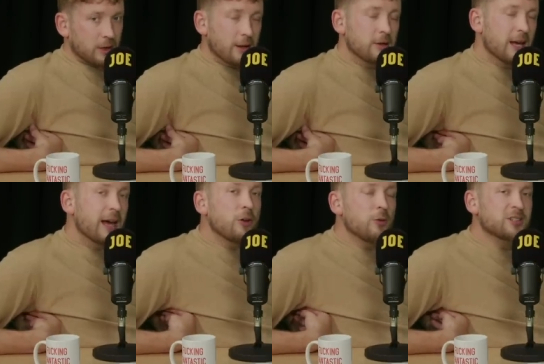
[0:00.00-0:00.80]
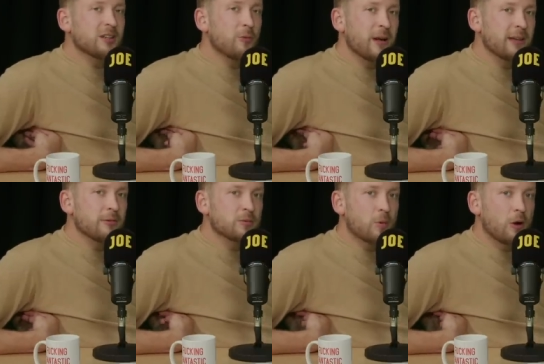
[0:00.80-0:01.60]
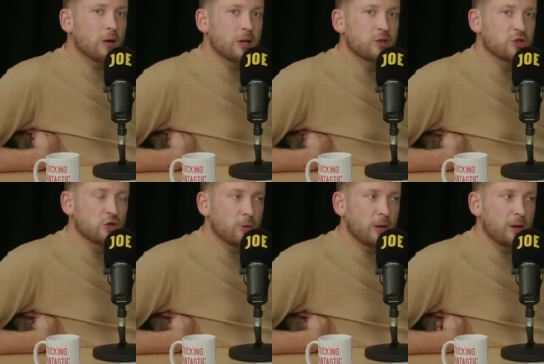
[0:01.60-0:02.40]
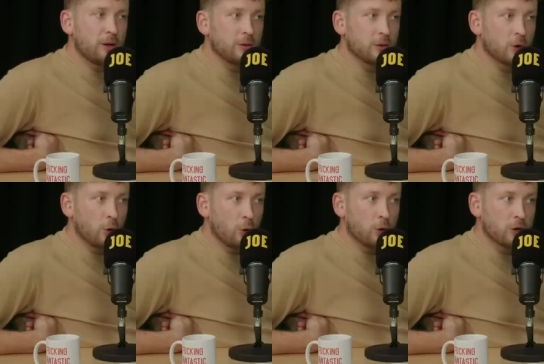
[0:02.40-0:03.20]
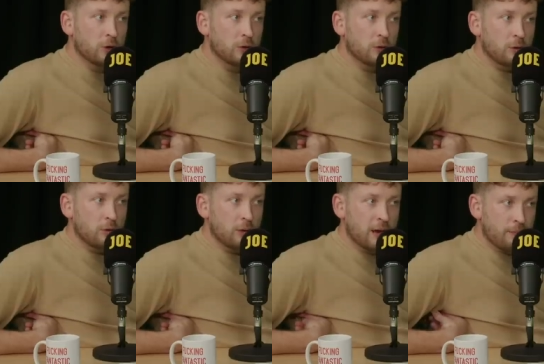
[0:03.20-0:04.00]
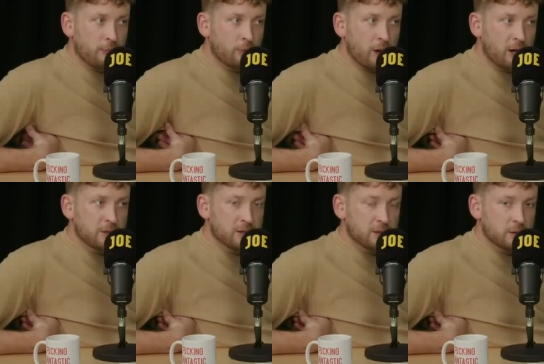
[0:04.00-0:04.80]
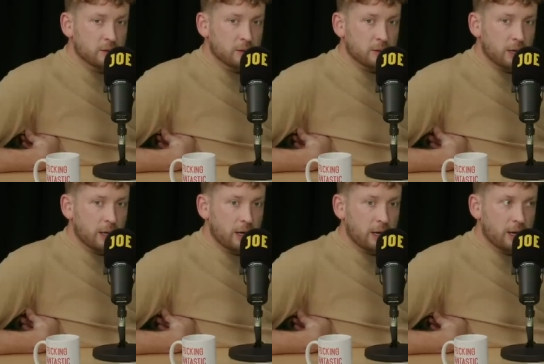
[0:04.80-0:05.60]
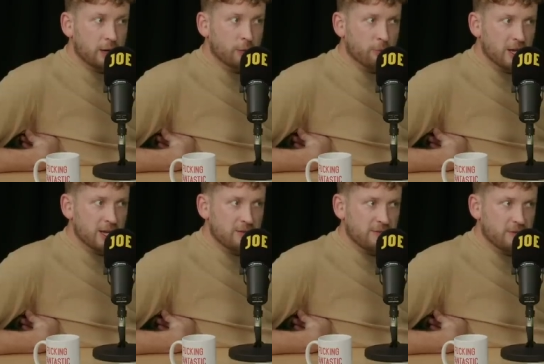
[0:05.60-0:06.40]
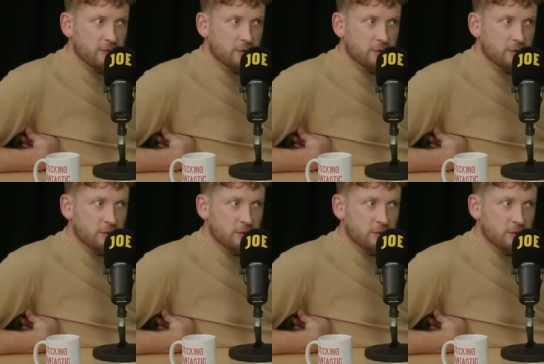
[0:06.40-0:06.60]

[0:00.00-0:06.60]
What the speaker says: Yeah, who was it that went? It was what? Stuart, Gawk, Amber Rudd, Grieve.